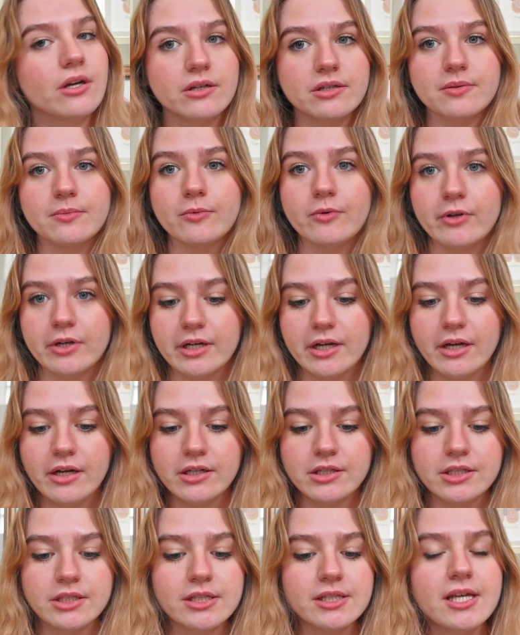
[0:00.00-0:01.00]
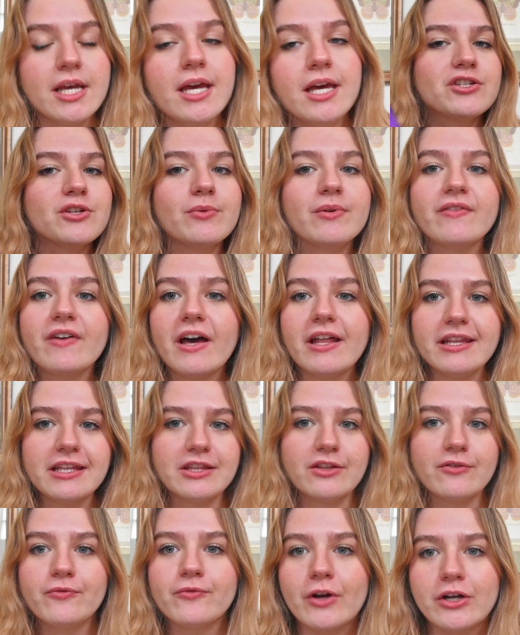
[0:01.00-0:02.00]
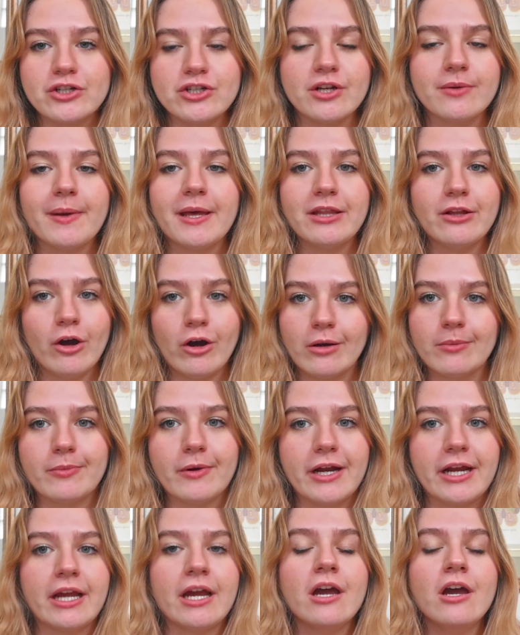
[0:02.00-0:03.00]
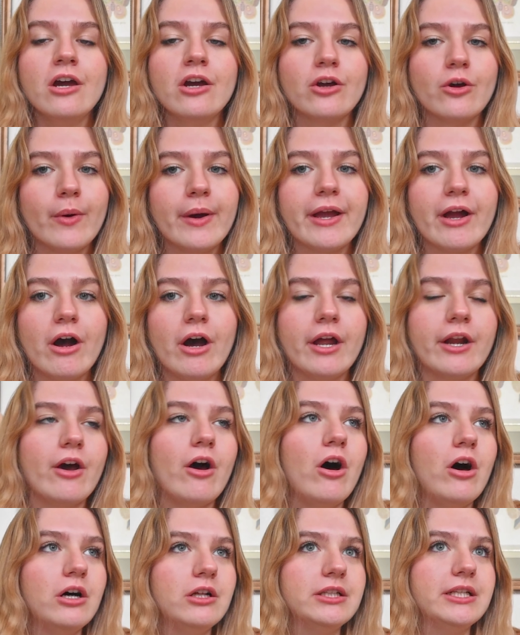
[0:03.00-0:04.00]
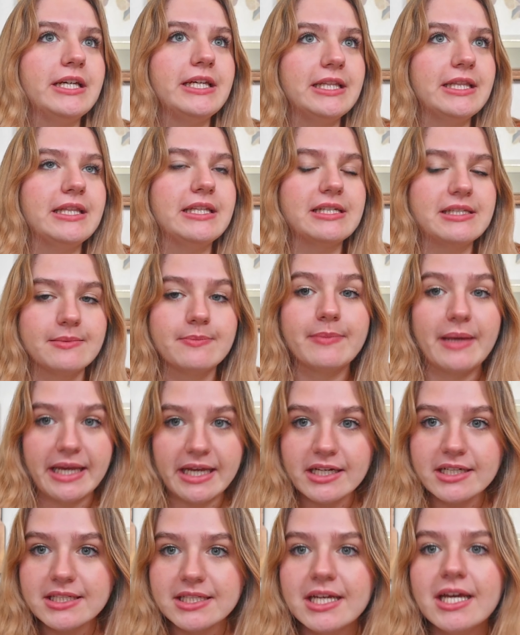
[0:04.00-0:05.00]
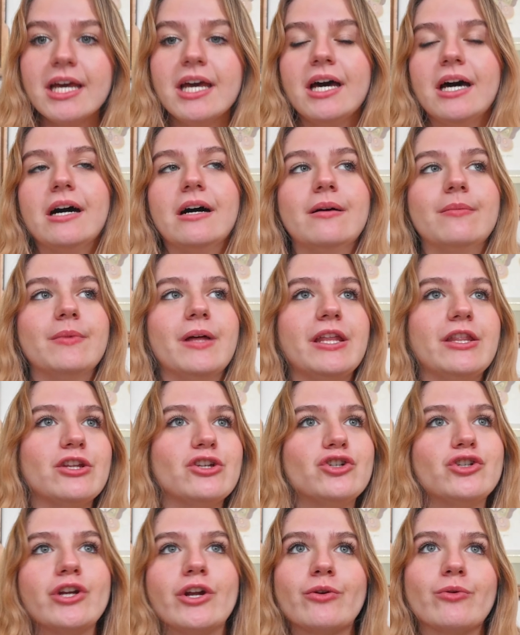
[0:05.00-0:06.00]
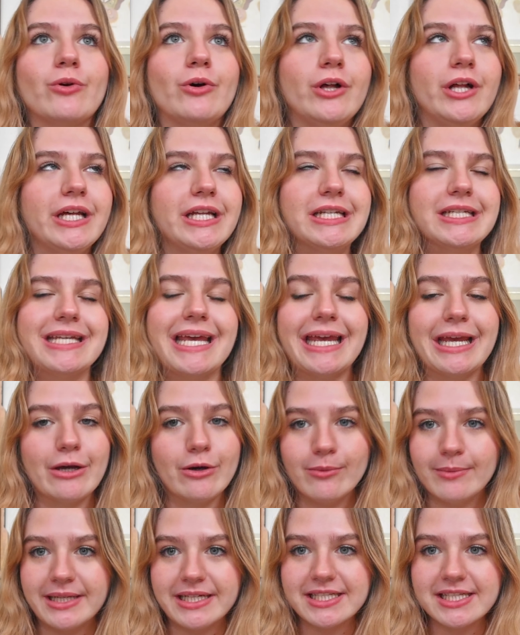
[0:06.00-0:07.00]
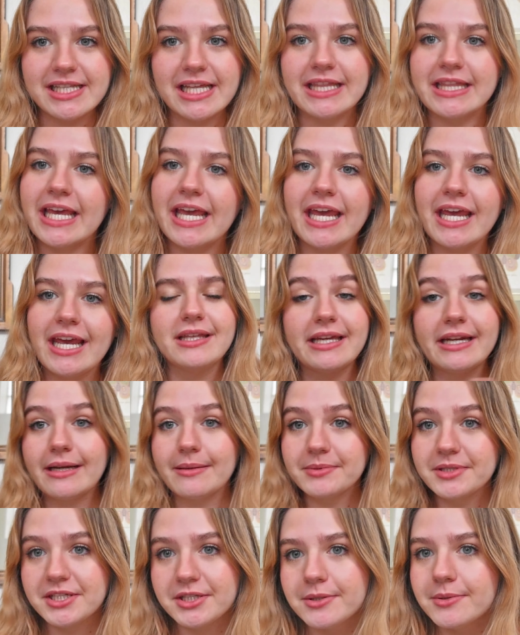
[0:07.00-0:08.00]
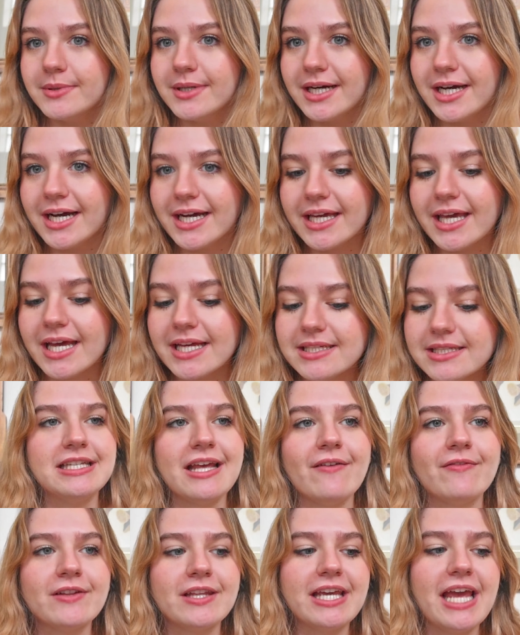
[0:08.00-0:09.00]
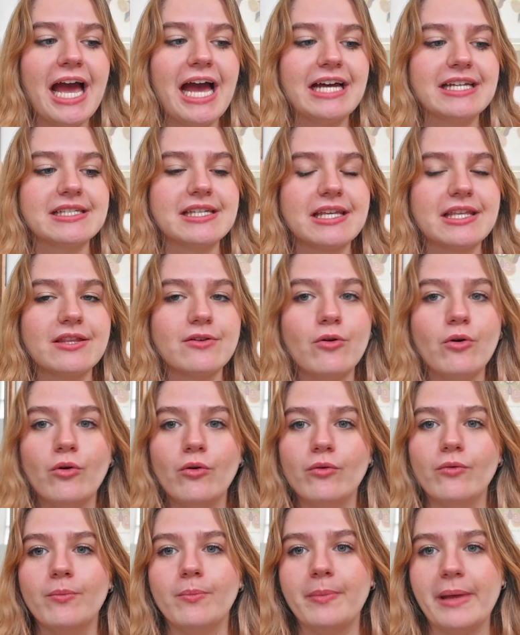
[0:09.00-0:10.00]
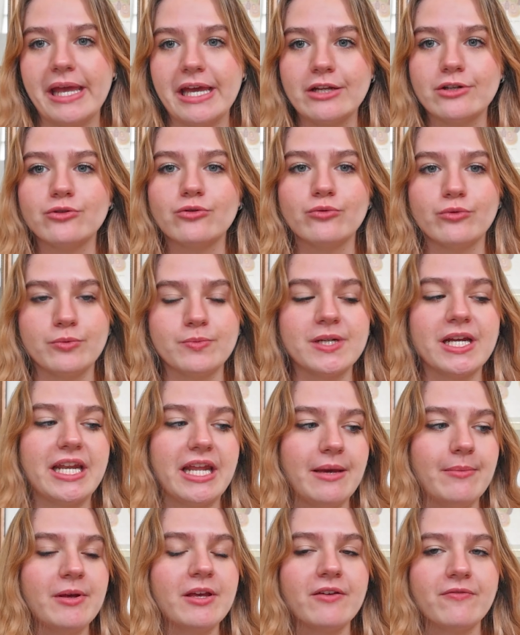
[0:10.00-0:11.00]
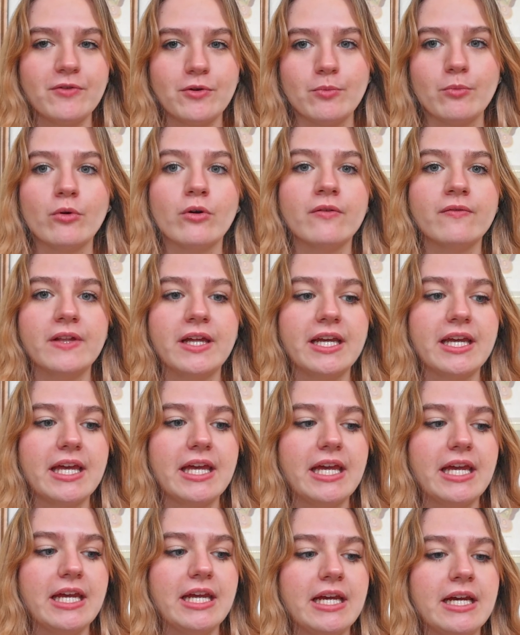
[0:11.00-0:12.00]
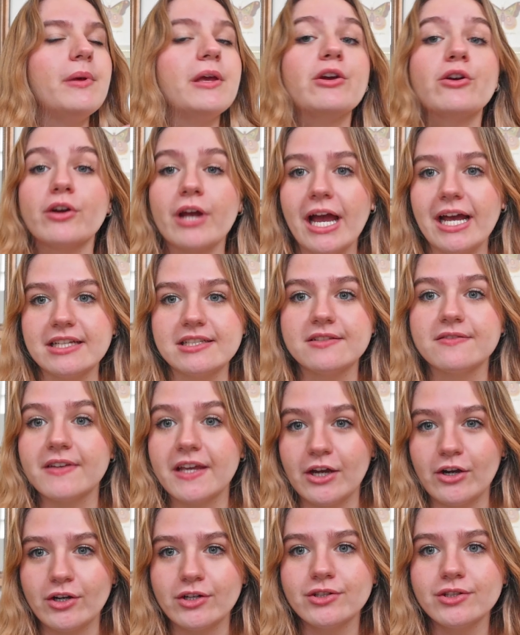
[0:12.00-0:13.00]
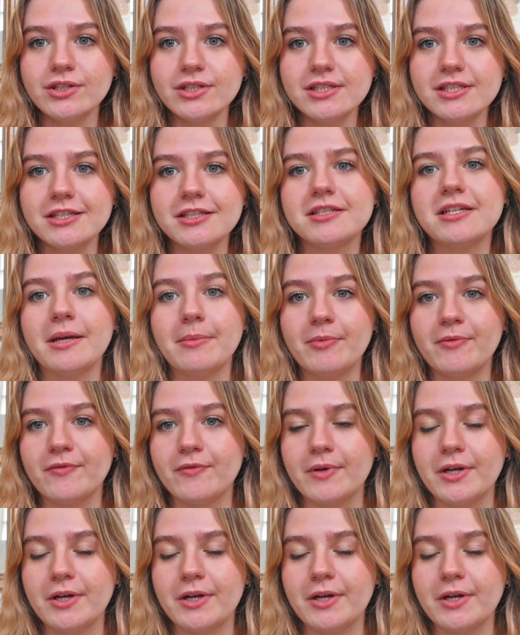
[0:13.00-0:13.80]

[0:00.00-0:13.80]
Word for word: are some queer characters. So we've got like the friendship and the heartbreak going on all in this band, and the general entanglements that they get up to, I guess. Definitely have like the whole band group dynamic if you're more of like a bigger cast of characters type of